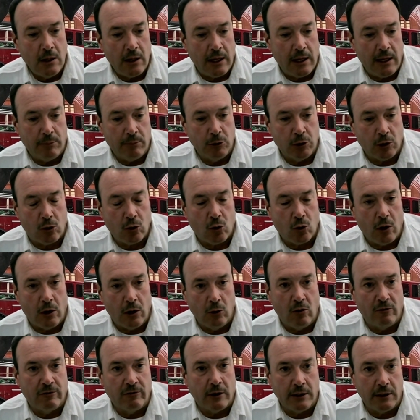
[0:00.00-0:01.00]
able to crawl
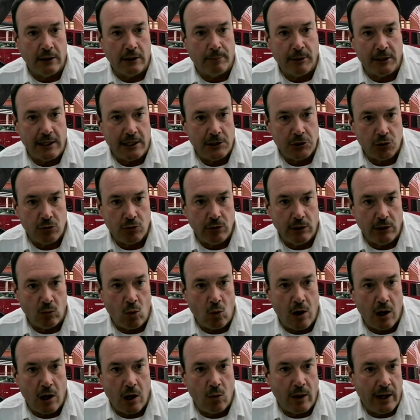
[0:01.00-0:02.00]
over on the pedestrian
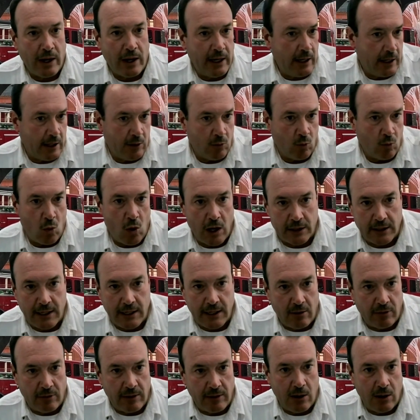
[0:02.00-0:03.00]
walkway and walk
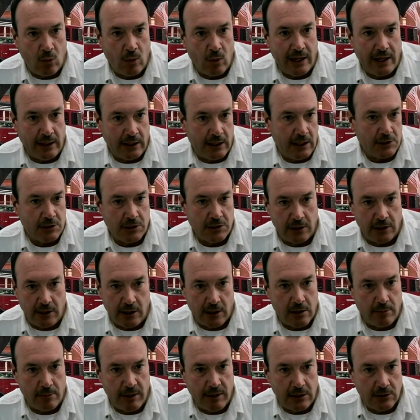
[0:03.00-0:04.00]
down that way and get to their
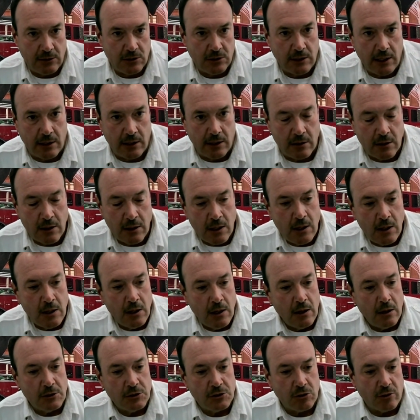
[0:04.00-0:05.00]
command center
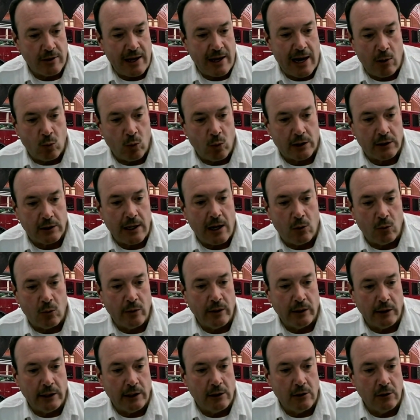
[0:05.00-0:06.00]
so that worked out
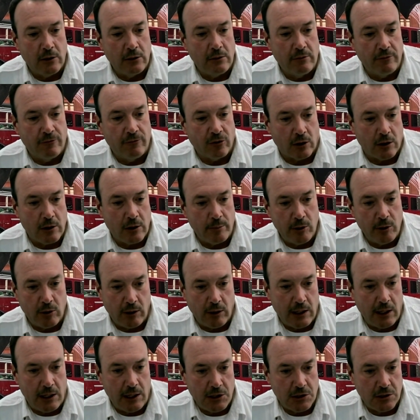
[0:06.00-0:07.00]
really good for
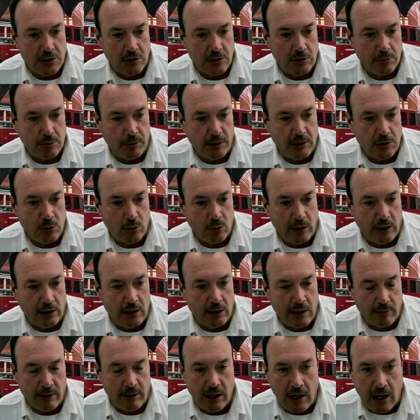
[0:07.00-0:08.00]
communications between
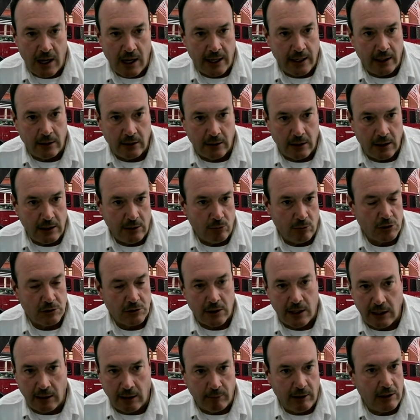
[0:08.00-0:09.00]
him and I. He was
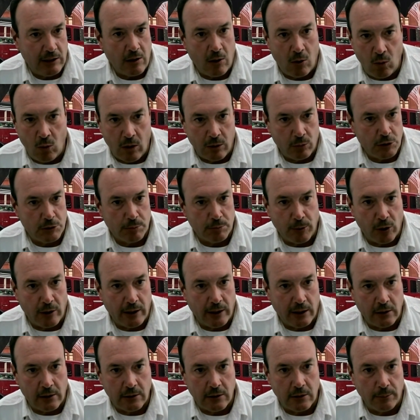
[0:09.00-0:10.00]
letting me know what was
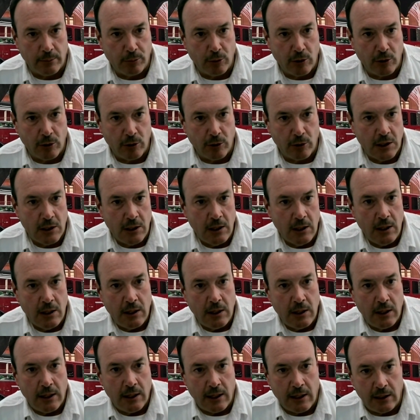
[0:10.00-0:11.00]
burning under the bridge,
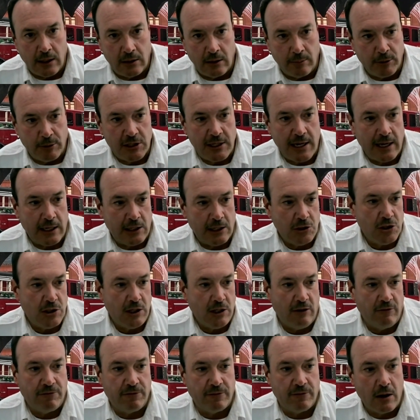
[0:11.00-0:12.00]
and the battalion
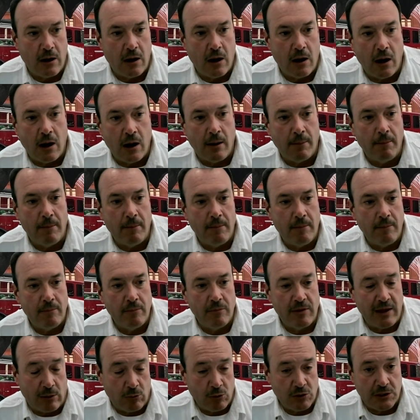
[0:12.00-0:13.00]
chief up
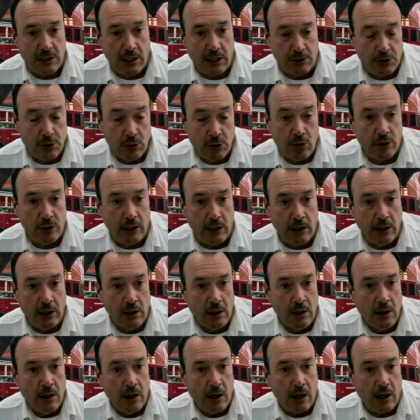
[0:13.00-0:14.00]
that was on duty
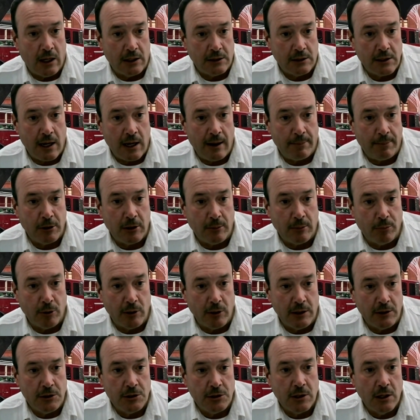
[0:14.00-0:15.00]
on top of the
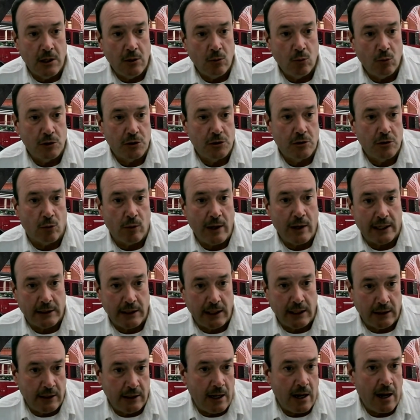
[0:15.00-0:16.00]
bridge was
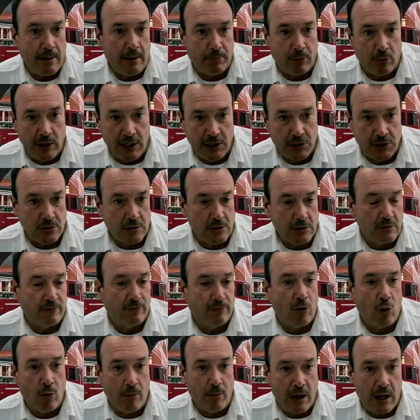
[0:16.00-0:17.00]
directing the operations, the
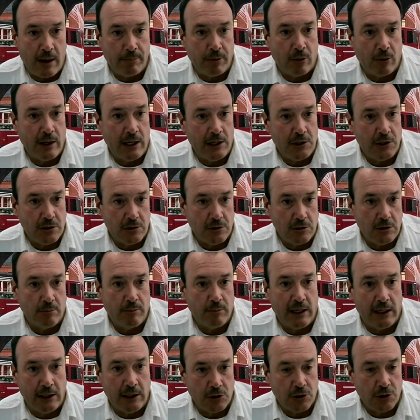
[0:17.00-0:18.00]
foam operations, and
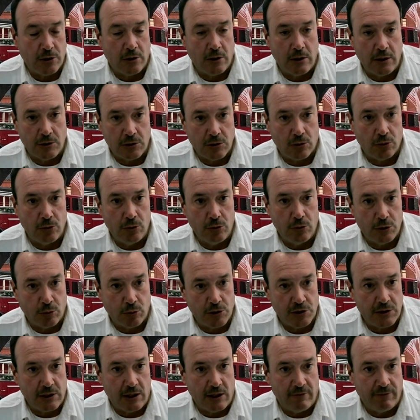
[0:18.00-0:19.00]
making sure his crews were
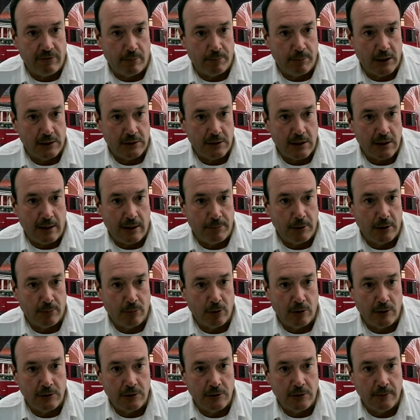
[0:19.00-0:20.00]
safe up on top of the
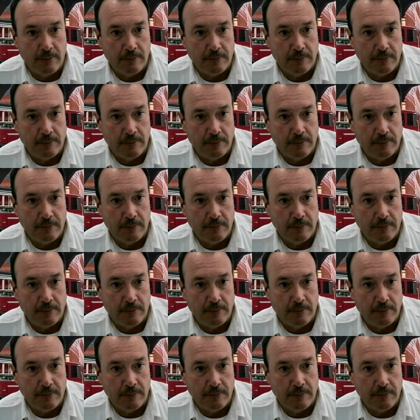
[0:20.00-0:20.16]
bridge.